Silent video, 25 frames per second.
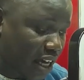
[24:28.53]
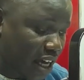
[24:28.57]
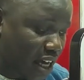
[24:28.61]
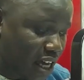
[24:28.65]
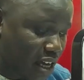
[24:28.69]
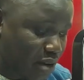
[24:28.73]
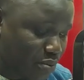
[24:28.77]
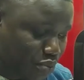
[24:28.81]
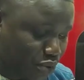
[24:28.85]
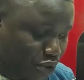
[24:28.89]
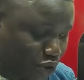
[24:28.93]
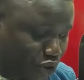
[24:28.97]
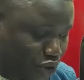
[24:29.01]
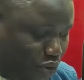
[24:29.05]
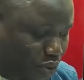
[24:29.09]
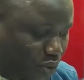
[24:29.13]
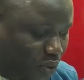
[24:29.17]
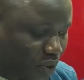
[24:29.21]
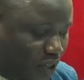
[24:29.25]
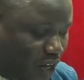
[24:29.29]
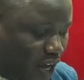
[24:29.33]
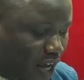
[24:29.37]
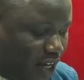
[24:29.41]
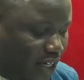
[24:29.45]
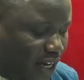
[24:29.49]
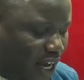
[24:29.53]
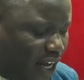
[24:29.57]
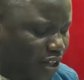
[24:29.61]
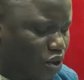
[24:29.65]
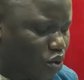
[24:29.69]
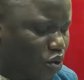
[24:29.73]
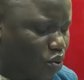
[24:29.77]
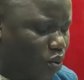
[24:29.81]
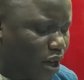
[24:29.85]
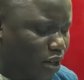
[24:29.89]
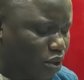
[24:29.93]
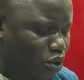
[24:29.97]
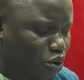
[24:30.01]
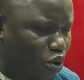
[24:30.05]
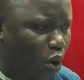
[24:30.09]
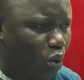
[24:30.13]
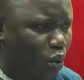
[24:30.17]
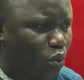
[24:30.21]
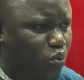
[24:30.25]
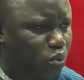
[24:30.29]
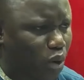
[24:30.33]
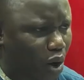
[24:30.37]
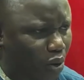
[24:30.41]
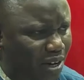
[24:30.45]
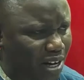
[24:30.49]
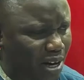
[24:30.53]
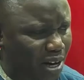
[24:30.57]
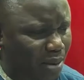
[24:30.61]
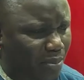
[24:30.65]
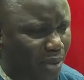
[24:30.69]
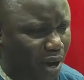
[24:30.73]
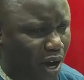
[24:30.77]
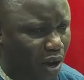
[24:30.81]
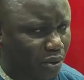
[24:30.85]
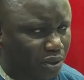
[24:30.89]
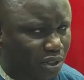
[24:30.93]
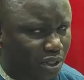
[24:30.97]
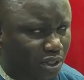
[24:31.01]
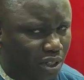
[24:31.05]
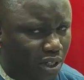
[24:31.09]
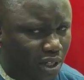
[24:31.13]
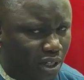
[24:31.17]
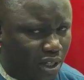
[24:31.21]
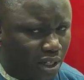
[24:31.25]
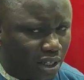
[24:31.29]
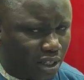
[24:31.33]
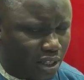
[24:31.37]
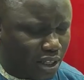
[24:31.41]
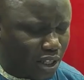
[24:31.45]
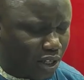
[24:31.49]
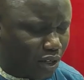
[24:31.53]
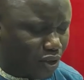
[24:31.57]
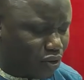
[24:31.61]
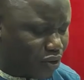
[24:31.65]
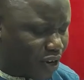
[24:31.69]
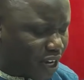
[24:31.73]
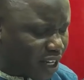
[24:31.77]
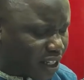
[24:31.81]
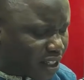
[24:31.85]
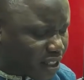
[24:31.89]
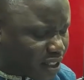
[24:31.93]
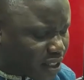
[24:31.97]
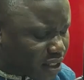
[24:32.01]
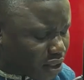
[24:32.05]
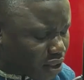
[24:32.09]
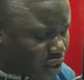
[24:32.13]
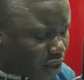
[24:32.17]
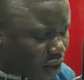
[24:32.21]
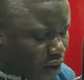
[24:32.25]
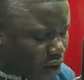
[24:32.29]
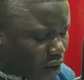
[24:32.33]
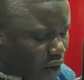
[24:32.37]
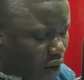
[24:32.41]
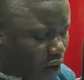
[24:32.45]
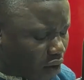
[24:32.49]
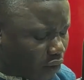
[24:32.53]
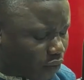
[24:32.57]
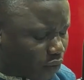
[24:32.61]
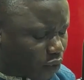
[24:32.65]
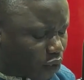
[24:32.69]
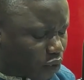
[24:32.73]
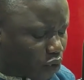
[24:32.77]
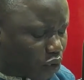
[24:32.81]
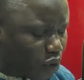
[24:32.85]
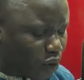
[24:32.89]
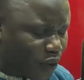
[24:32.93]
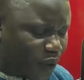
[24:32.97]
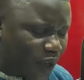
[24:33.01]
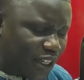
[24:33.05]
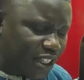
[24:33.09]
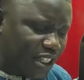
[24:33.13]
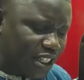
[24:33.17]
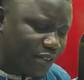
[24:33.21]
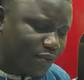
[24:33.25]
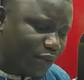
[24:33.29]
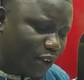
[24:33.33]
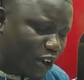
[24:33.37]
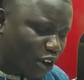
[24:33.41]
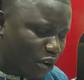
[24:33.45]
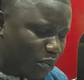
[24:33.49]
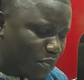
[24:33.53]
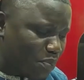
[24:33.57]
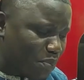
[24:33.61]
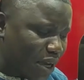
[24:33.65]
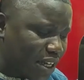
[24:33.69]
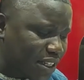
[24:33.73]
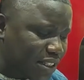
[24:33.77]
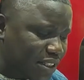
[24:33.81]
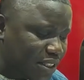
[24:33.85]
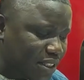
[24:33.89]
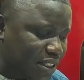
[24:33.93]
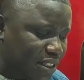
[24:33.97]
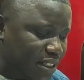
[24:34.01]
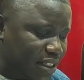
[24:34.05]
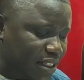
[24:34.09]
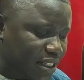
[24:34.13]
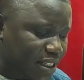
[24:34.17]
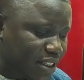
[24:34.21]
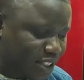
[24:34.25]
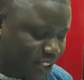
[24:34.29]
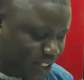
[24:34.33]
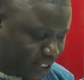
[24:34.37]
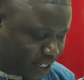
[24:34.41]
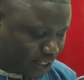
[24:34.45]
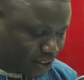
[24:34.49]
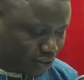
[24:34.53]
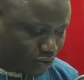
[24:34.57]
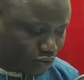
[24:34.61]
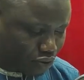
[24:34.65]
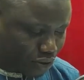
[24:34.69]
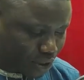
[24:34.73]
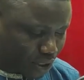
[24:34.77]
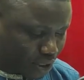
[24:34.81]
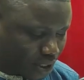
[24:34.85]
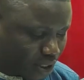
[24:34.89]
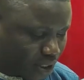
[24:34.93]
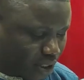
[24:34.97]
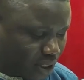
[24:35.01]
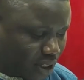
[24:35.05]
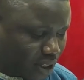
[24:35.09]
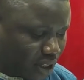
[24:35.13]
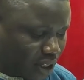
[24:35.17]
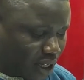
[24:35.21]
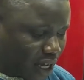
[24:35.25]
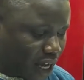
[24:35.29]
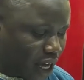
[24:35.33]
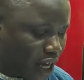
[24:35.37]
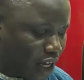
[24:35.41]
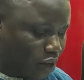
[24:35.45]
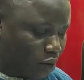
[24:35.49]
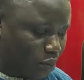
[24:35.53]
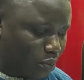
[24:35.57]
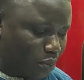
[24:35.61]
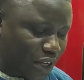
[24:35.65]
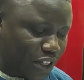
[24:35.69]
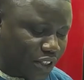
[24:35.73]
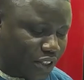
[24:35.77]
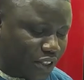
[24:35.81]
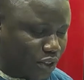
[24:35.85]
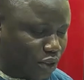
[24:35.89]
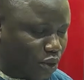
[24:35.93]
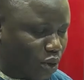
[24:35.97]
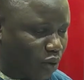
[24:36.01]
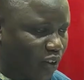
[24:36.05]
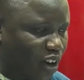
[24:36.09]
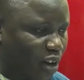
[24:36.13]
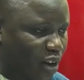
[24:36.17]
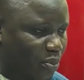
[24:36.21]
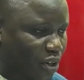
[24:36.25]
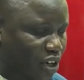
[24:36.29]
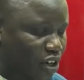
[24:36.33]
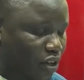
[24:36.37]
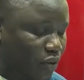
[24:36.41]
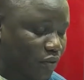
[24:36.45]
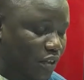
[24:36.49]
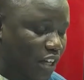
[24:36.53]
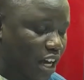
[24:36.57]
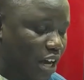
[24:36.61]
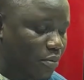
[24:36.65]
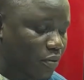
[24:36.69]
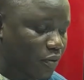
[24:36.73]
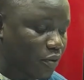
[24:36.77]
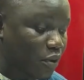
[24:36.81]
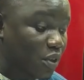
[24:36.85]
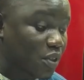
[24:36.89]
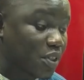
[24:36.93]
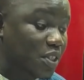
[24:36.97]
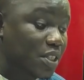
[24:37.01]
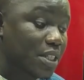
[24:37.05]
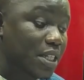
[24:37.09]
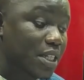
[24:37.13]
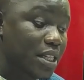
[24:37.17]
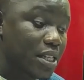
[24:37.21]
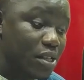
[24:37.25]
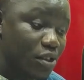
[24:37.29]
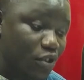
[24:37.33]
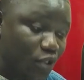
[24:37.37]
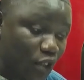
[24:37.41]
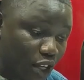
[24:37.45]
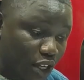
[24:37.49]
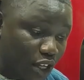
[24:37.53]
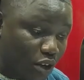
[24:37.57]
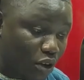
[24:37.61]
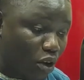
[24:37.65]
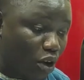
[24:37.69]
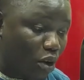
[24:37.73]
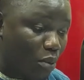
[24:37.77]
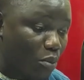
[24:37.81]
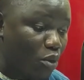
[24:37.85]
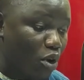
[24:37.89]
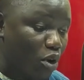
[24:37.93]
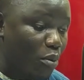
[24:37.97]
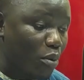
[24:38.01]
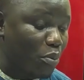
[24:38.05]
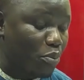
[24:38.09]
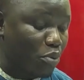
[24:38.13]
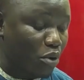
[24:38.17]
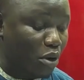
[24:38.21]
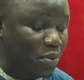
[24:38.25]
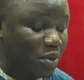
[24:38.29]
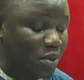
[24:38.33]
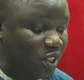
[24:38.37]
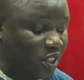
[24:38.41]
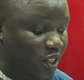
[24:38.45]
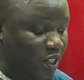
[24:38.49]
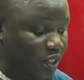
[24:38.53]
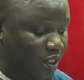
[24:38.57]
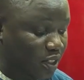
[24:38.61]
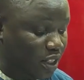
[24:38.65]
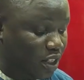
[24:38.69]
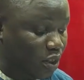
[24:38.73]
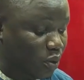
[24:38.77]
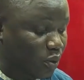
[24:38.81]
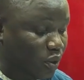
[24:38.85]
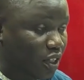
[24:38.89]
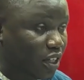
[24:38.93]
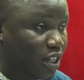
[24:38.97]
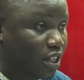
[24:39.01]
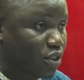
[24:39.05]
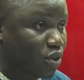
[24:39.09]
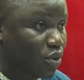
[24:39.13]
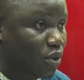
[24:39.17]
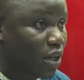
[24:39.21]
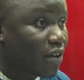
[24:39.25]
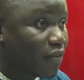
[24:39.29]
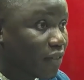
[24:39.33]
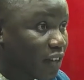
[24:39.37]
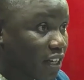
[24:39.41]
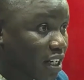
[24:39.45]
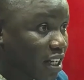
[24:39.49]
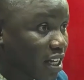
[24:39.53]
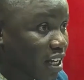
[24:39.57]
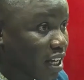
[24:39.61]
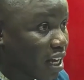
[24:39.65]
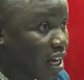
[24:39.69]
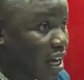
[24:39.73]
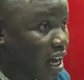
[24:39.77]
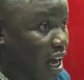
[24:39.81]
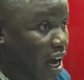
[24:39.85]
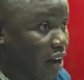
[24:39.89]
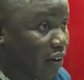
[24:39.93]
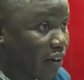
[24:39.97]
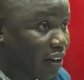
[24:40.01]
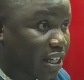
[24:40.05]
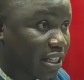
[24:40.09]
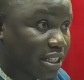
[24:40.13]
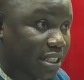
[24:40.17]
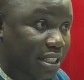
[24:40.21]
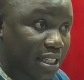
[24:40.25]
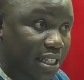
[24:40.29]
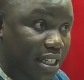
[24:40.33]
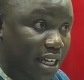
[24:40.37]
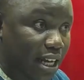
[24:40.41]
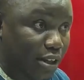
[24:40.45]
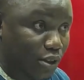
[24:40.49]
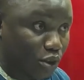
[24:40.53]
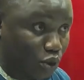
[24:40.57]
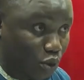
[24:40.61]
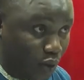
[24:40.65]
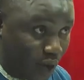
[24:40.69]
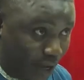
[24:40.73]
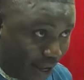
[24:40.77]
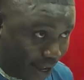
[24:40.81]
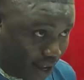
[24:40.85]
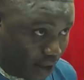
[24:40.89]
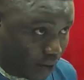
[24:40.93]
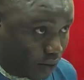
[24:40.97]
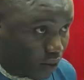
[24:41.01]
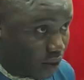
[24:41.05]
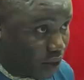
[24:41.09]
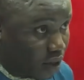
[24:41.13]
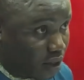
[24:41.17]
produce. And you were so worried about the rate of growth and development in this country. You mentioned it's over a period of time, we've not seen anything. Omo promised, I said it would take us to heaven. I'd rather taking us to hell.